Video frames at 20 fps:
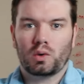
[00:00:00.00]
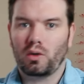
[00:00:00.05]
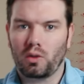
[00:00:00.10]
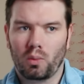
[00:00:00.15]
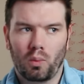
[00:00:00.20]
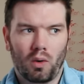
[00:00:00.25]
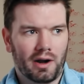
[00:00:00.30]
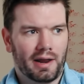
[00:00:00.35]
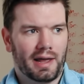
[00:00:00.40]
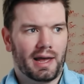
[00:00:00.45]
So on
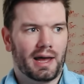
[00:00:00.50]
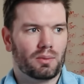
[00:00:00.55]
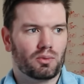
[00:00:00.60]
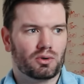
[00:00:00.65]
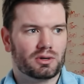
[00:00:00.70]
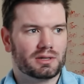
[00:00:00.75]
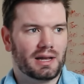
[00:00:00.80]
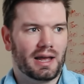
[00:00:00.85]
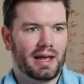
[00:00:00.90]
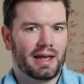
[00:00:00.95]
the one hand,
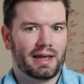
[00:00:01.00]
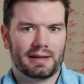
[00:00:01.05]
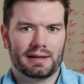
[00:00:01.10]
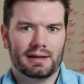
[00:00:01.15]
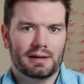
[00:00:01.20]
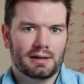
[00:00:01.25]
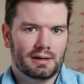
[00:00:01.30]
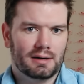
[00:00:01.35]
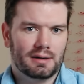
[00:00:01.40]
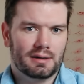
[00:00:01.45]
we're saying
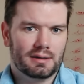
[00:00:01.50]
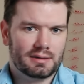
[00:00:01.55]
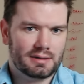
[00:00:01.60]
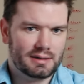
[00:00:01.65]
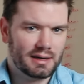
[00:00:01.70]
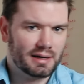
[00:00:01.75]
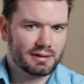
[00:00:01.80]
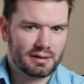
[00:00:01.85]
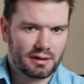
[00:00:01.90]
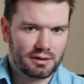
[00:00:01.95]

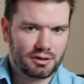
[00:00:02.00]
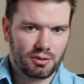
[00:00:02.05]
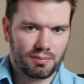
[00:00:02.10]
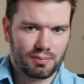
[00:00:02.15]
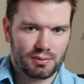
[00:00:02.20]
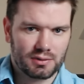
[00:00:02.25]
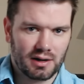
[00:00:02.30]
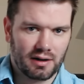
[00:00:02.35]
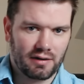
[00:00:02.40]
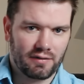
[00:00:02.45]

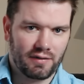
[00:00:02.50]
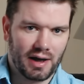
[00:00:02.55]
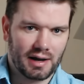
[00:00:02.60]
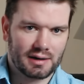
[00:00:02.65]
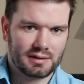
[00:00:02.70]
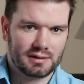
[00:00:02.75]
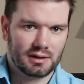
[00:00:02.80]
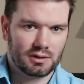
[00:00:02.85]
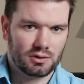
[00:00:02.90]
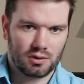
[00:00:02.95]
62% of
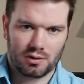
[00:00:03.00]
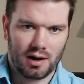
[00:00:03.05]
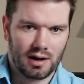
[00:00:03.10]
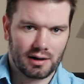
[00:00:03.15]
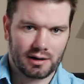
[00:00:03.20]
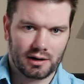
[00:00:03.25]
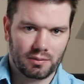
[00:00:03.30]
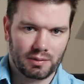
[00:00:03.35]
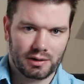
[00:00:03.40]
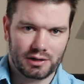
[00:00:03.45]
exes are
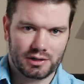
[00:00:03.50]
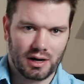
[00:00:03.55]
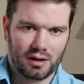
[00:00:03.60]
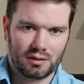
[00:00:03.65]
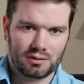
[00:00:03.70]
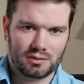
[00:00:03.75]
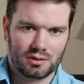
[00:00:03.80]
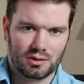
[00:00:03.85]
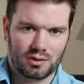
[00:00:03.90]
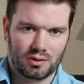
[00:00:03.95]
not going to reach
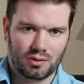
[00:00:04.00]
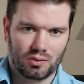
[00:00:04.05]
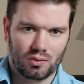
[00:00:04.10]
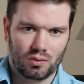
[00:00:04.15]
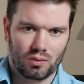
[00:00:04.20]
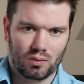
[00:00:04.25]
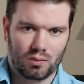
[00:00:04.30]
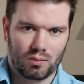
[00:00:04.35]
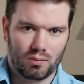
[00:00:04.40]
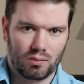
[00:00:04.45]
out to
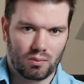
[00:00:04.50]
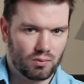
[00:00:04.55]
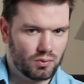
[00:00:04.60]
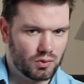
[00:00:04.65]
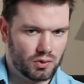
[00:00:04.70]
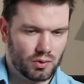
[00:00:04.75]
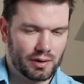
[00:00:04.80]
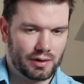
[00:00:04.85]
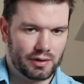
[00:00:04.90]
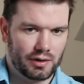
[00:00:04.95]
you
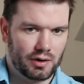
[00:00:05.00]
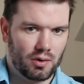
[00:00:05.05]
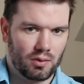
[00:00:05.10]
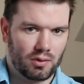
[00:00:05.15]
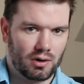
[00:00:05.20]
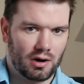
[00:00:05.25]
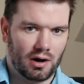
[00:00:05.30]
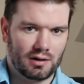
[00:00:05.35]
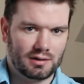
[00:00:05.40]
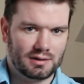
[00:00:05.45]
during the no
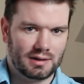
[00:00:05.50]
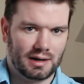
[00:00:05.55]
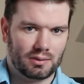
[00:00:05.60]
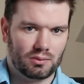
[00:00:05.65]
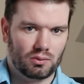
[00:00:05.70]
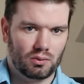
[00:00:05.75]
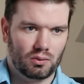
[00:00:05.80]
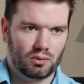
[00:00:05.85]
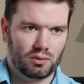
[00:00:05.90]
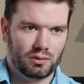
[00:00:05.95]

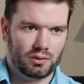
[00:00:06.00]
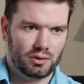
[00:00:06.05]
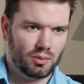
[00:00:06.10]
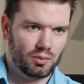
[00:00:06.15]
contact rule.